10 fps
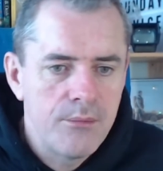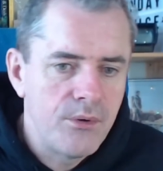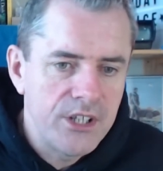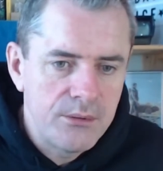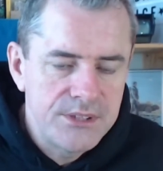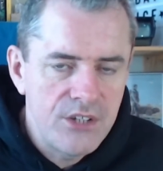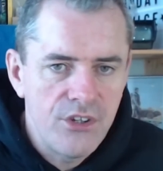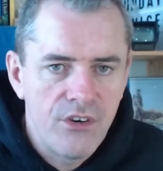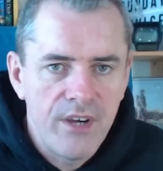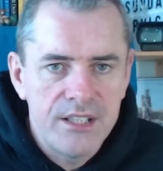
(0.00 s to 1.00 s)
But when it comes down
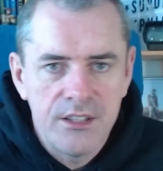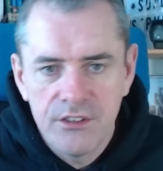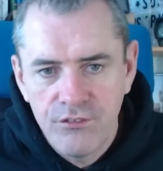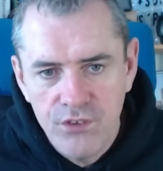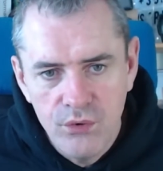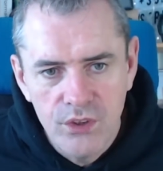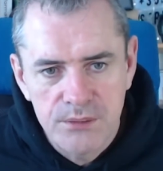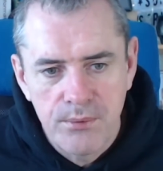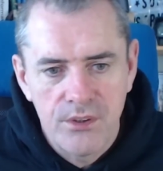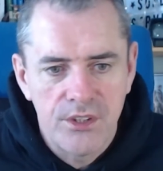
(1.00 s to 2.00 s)
the other end, the fuel is
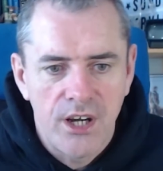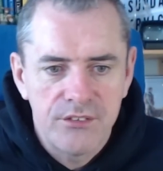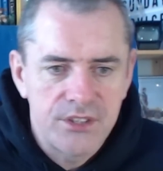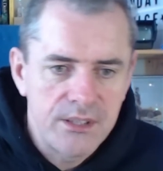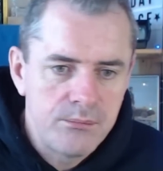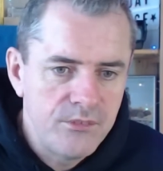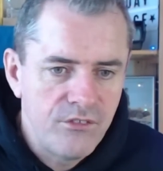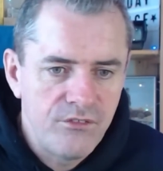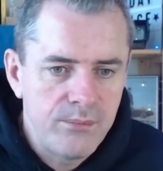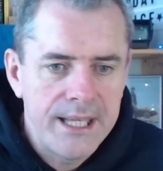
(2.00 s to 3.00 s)
burned off, so the
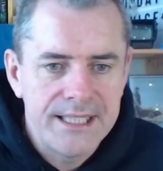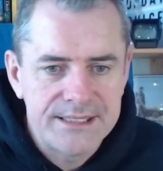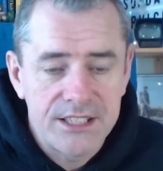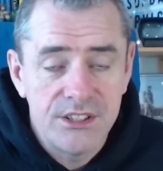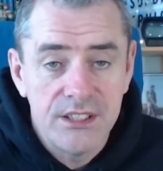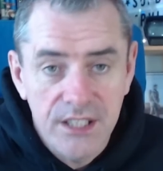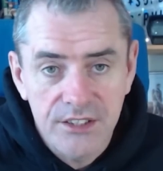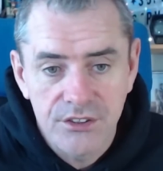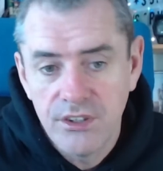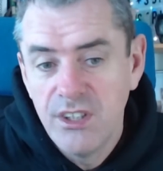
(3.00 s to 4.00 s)
plane is actually
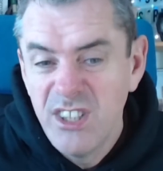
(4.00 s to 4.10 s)
lighter.